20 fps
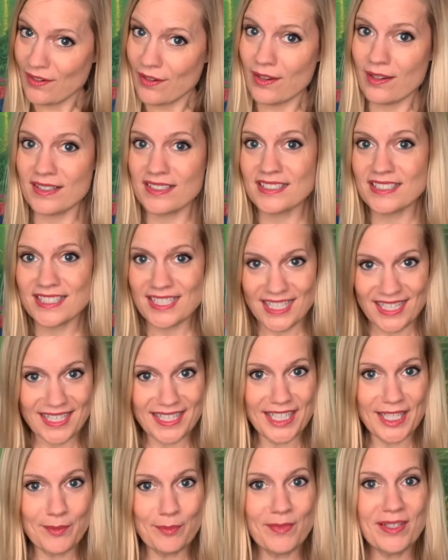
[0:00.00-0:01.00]
hard
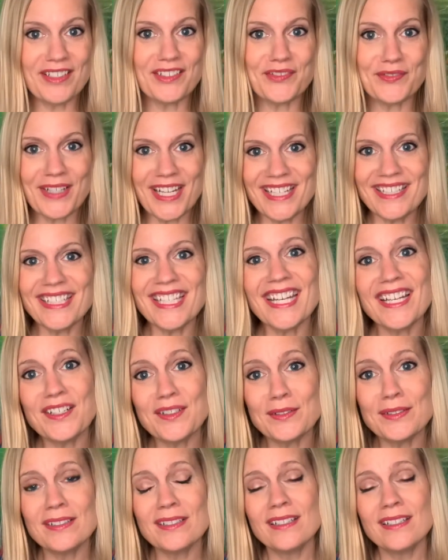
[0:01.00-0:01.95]
time right now